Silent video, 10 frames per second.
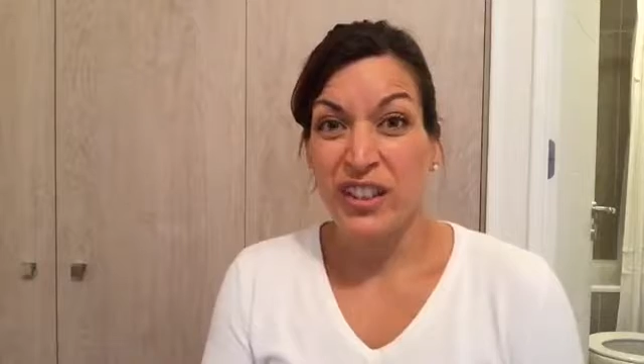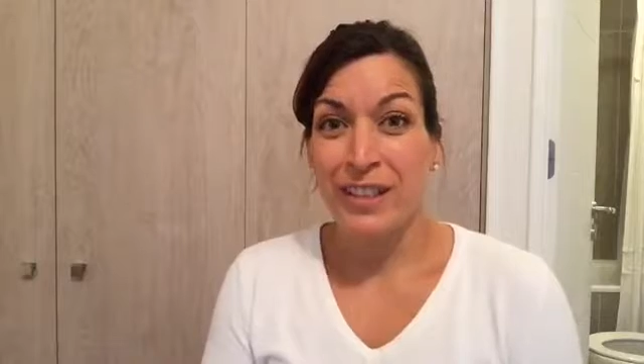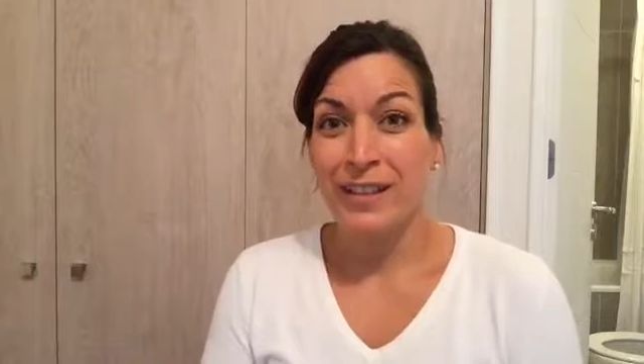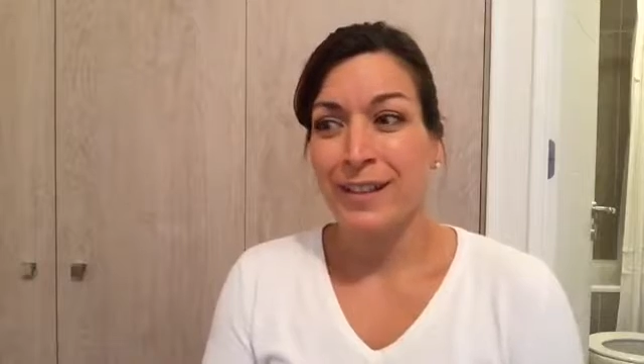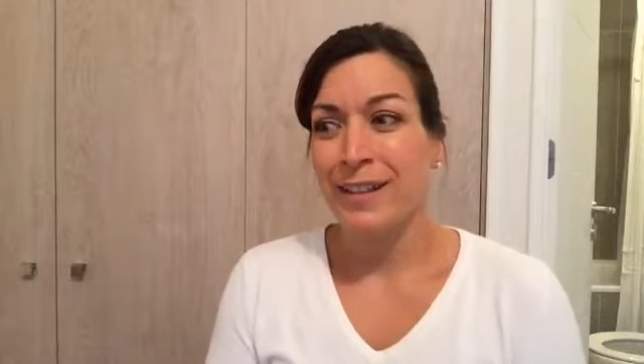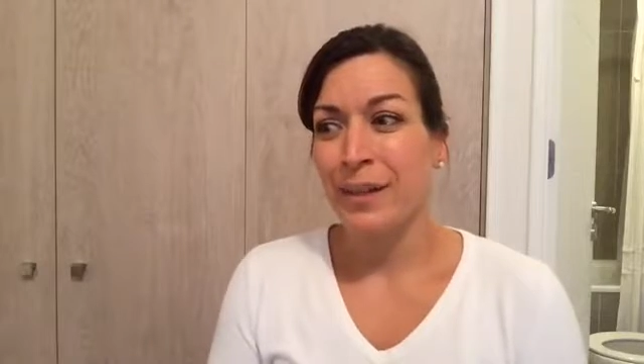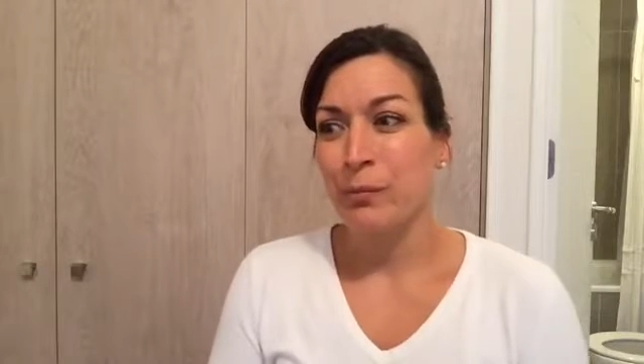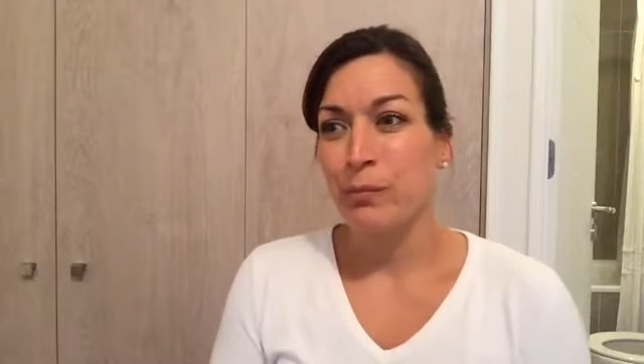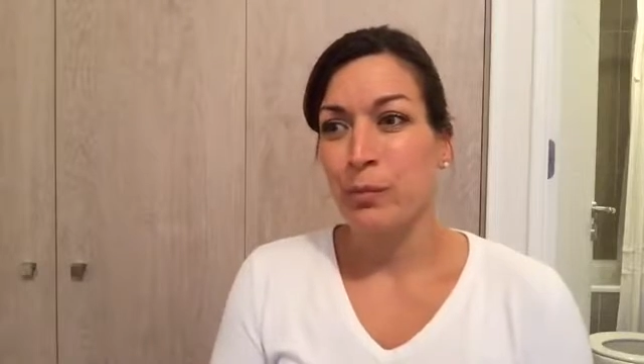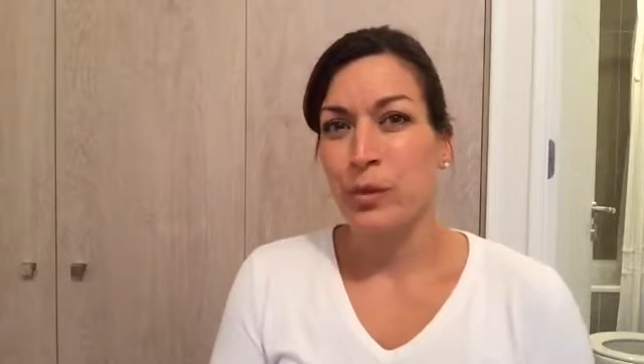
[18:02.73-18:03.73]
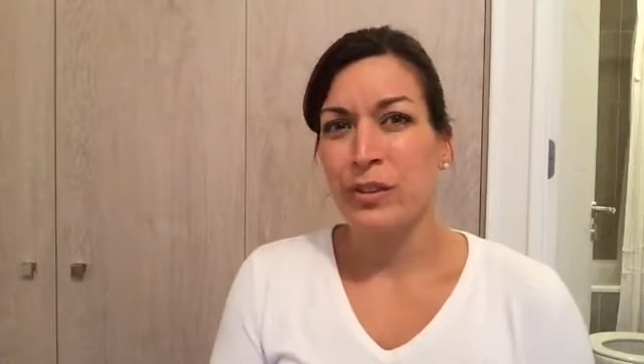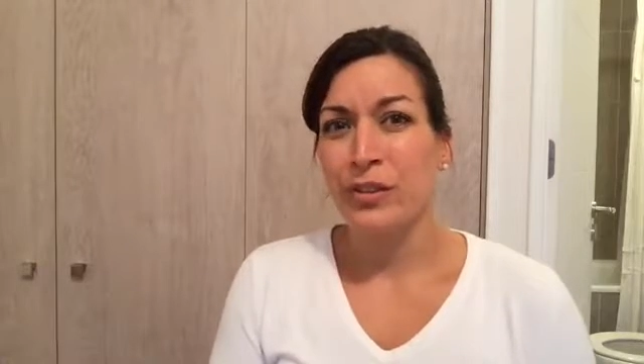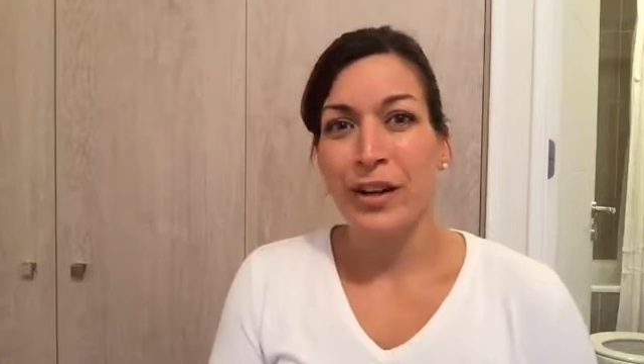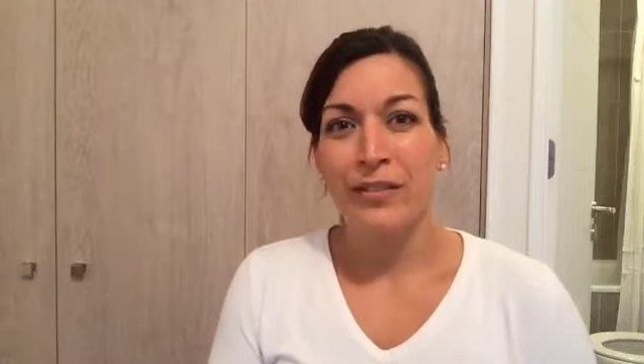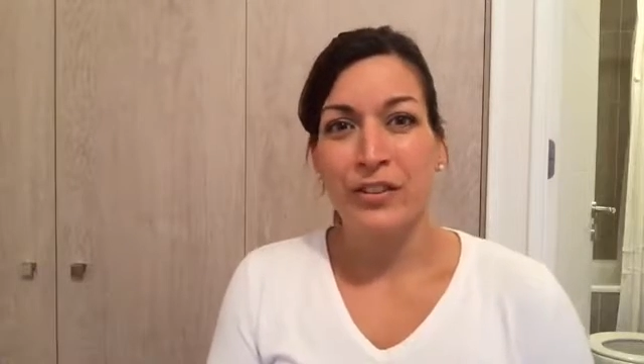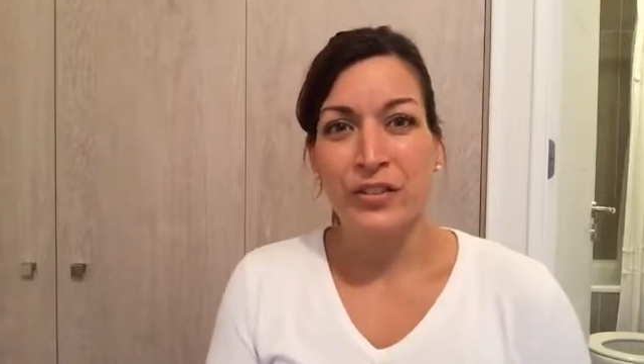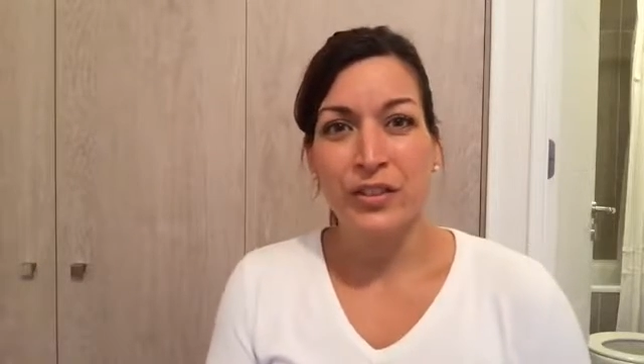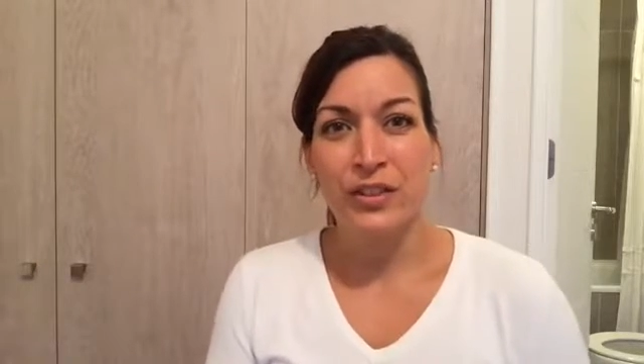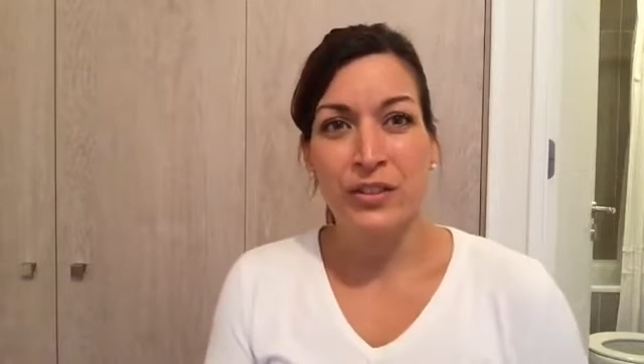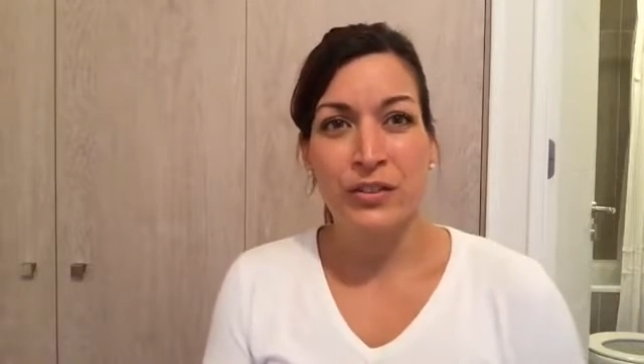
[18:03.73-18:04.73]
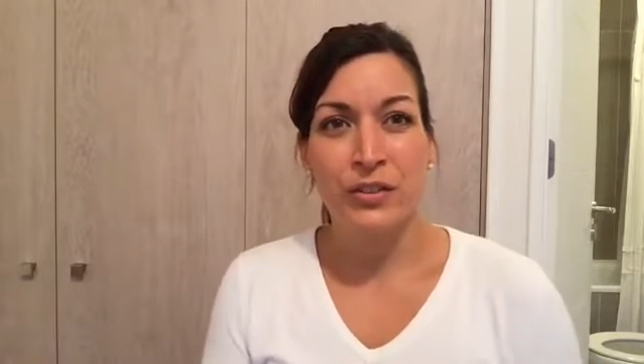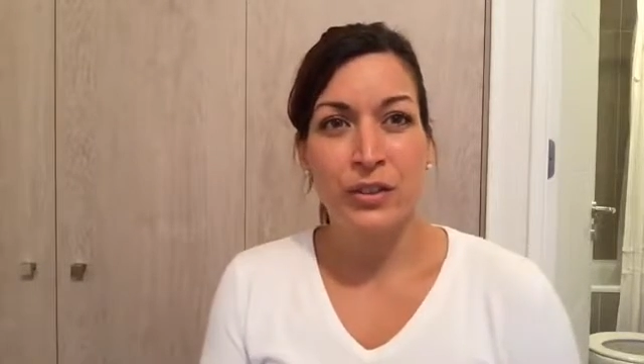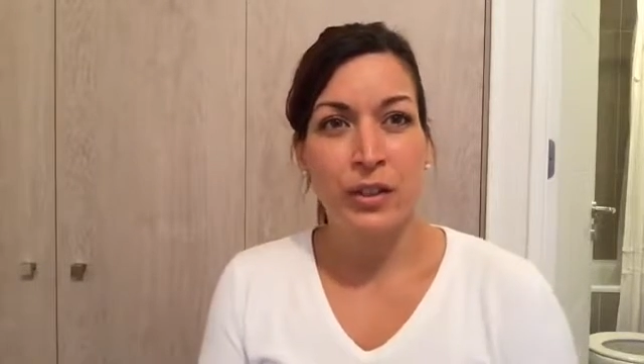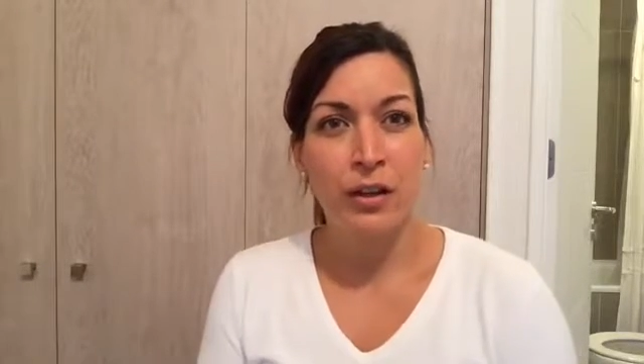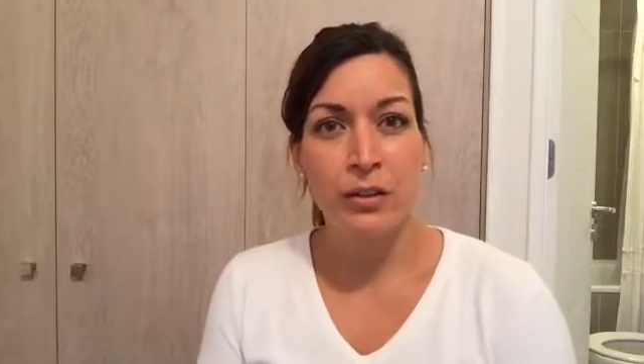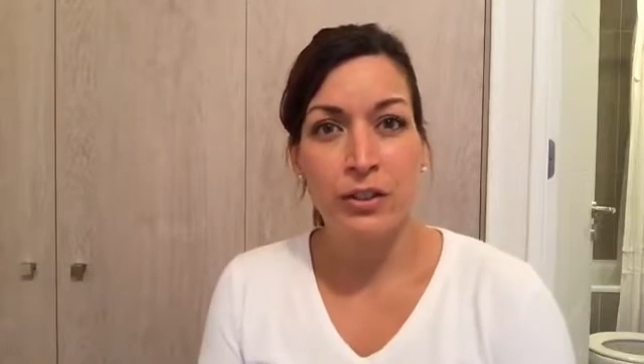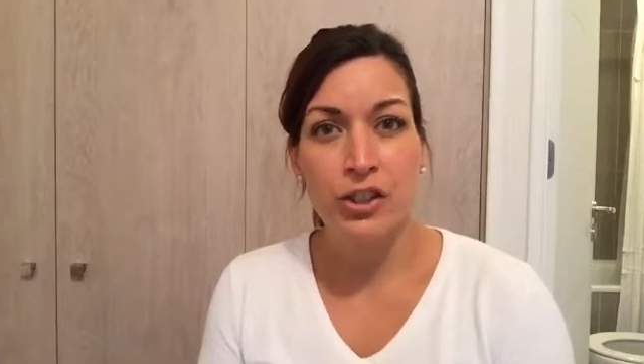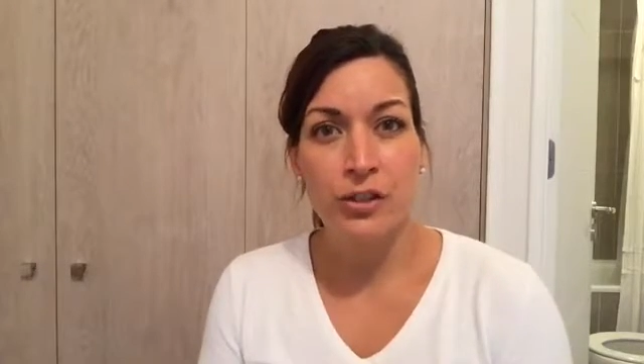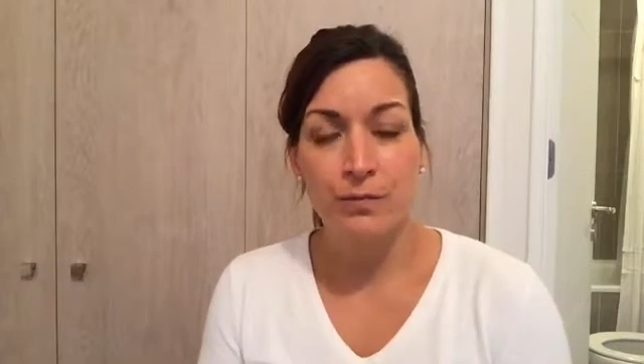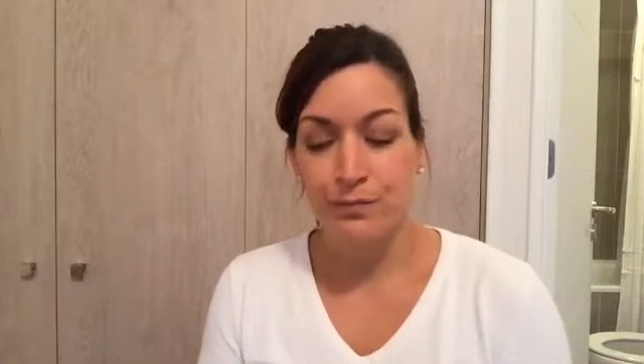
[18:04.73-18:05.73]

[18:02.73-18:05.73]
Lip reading: I probably don't have the skills or the knowledge.